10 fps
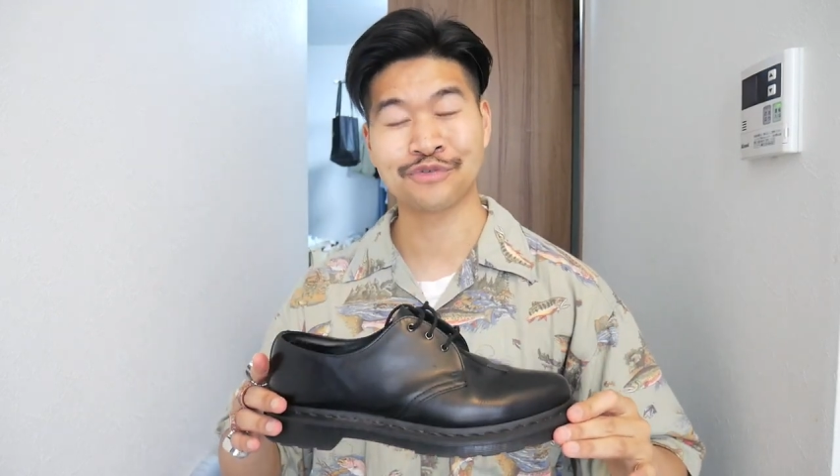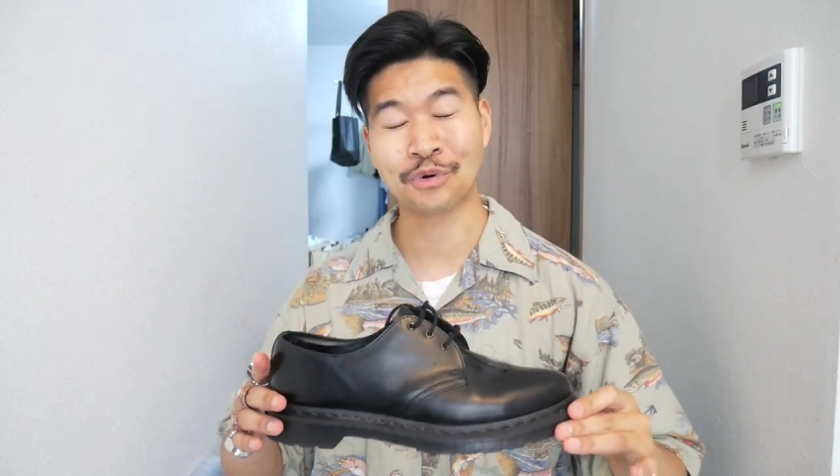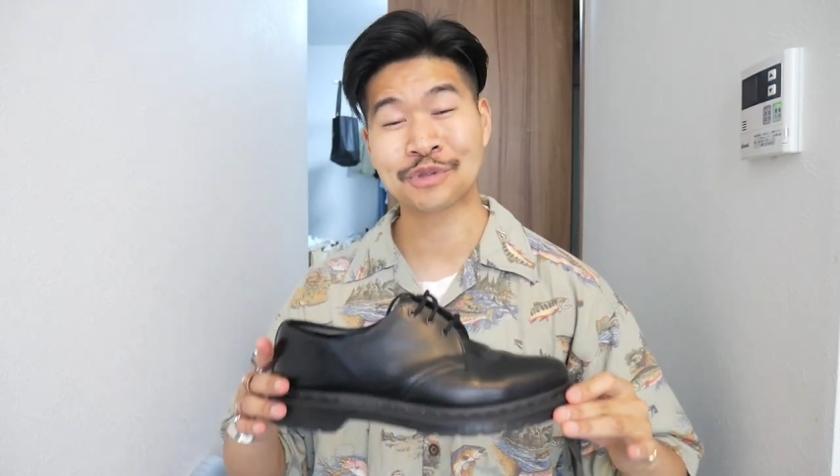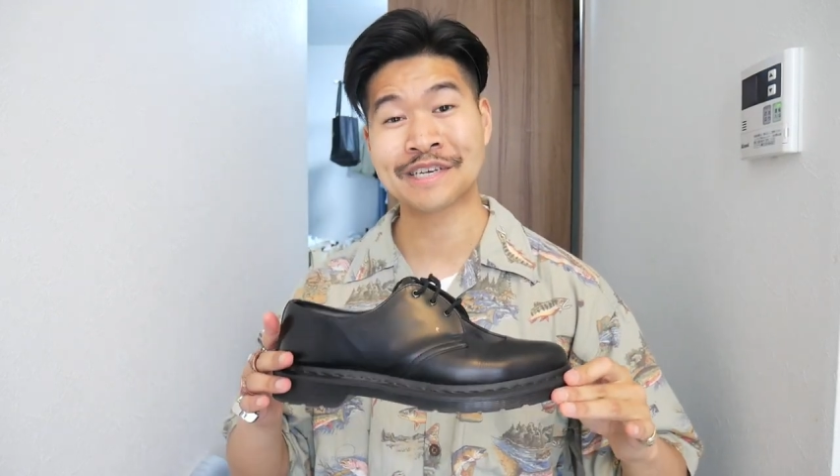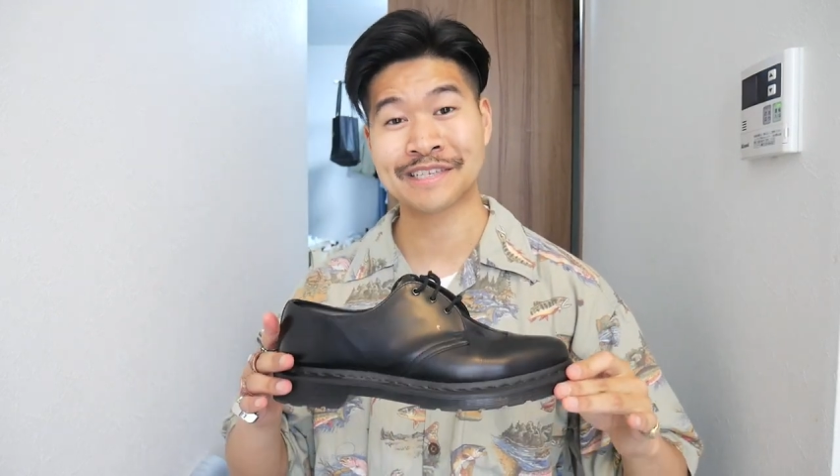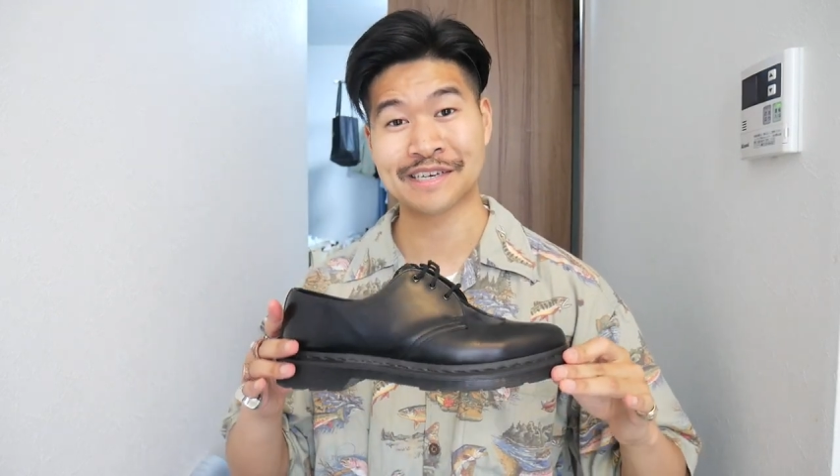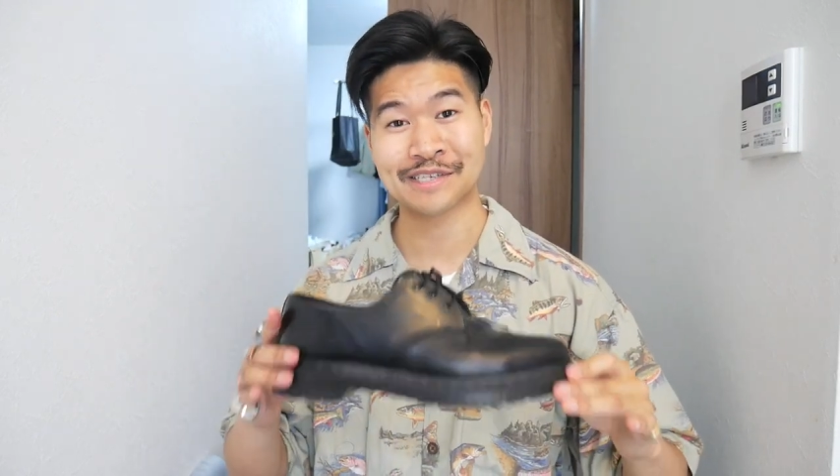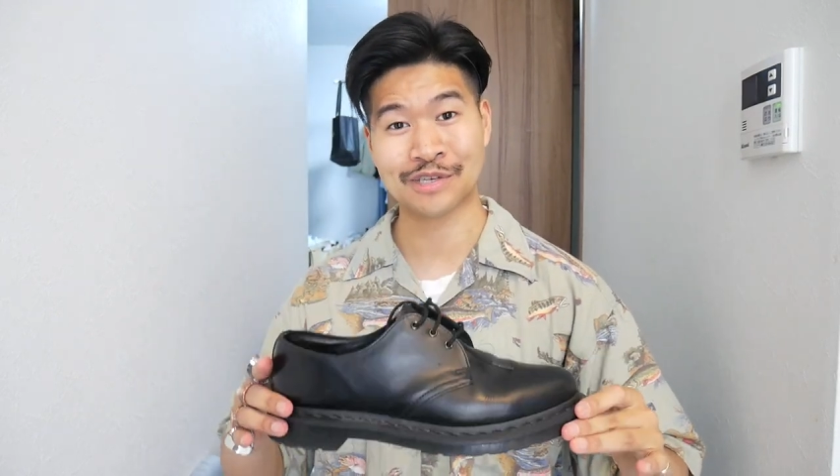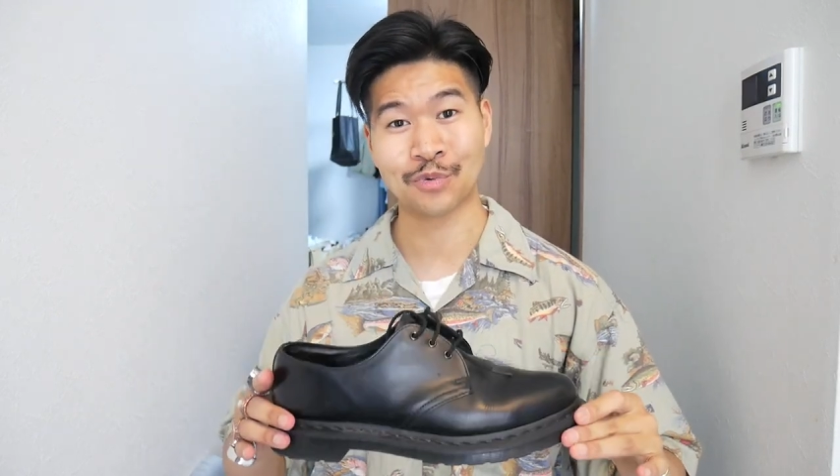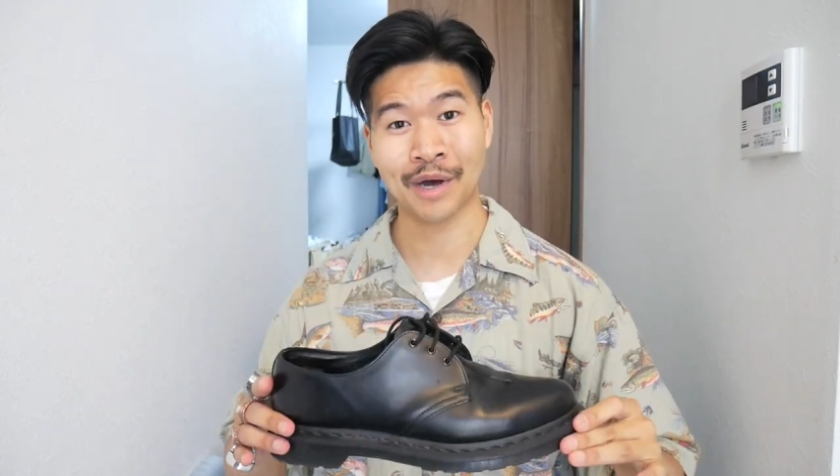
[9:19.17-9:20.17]

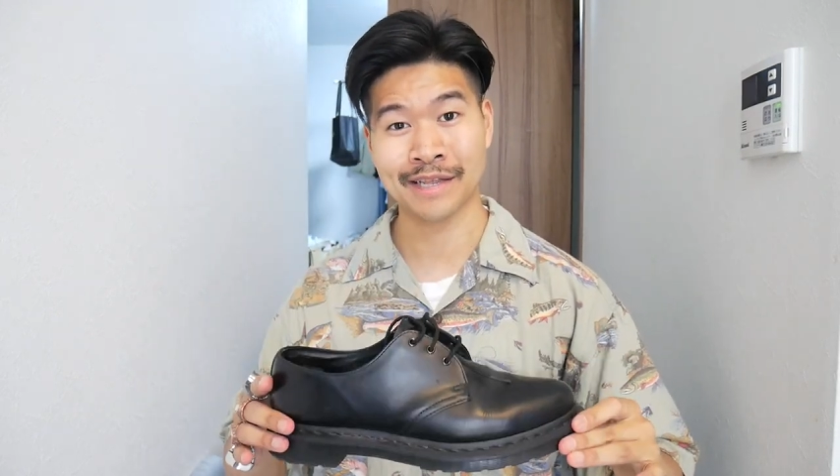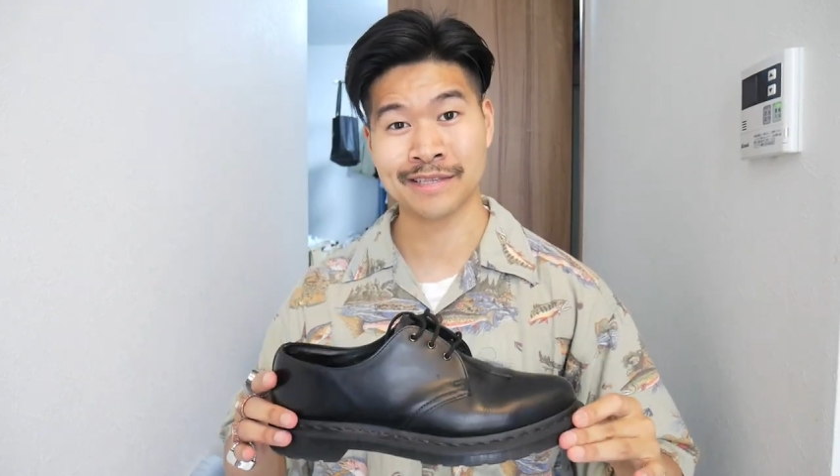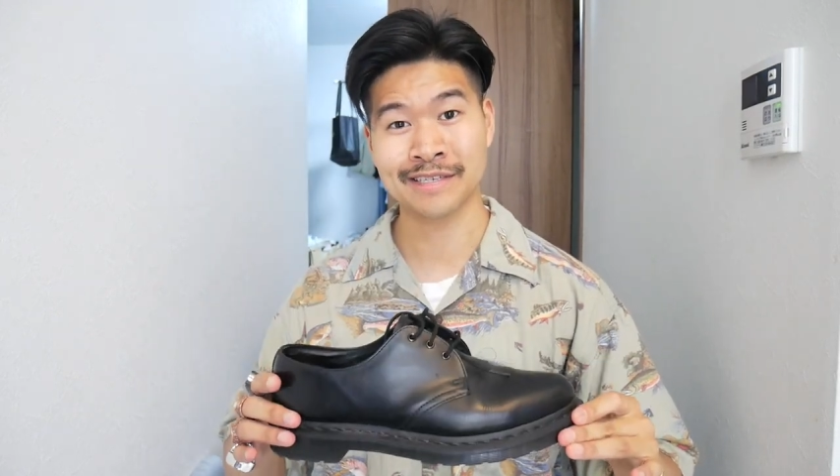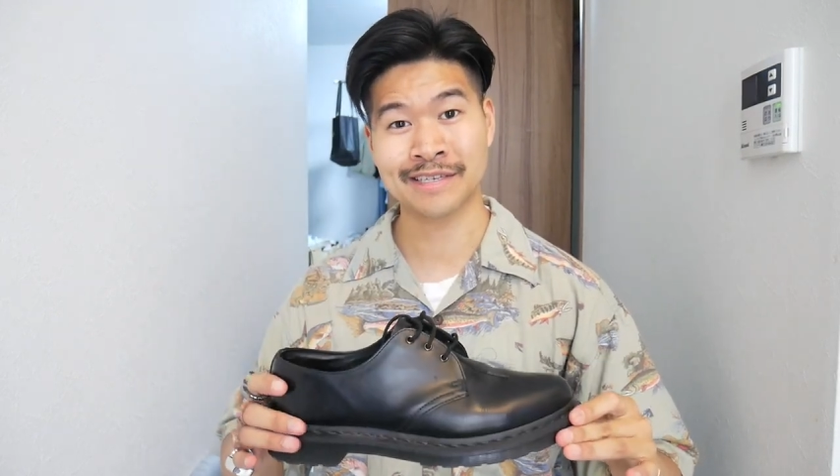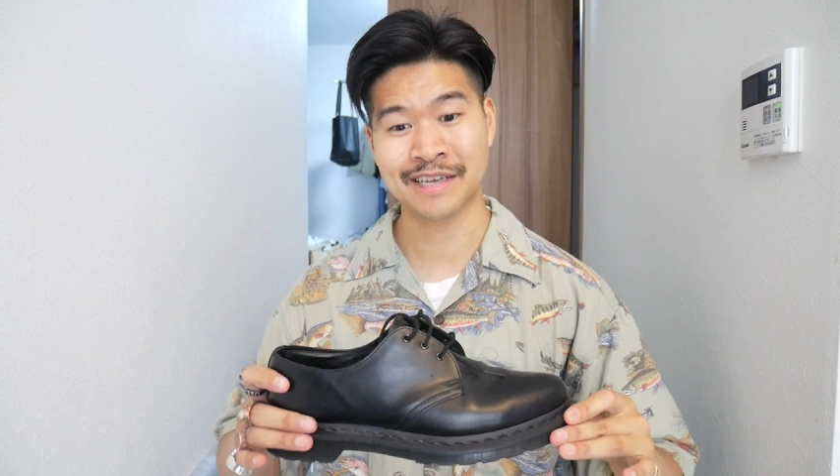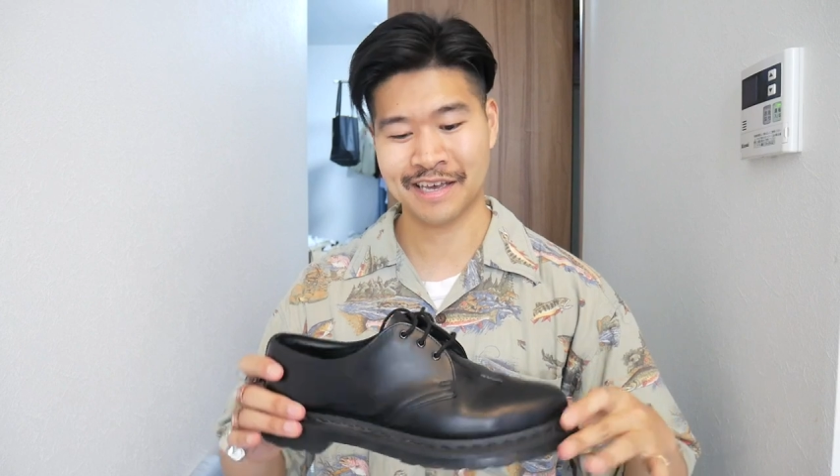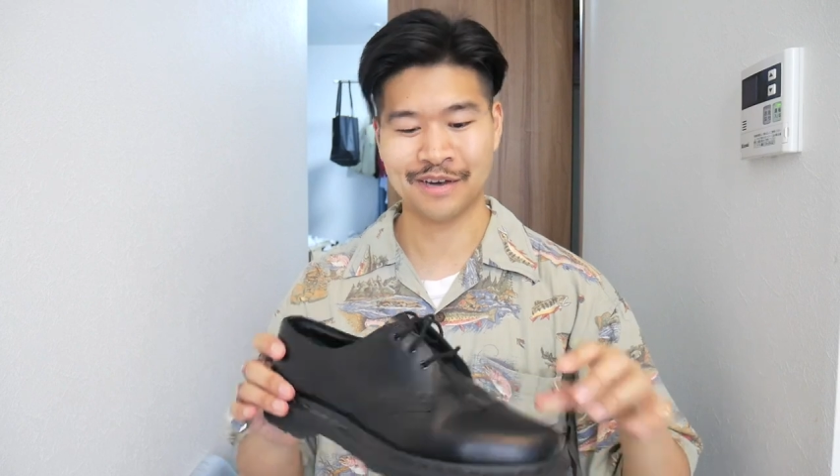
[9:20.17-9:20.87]
1461s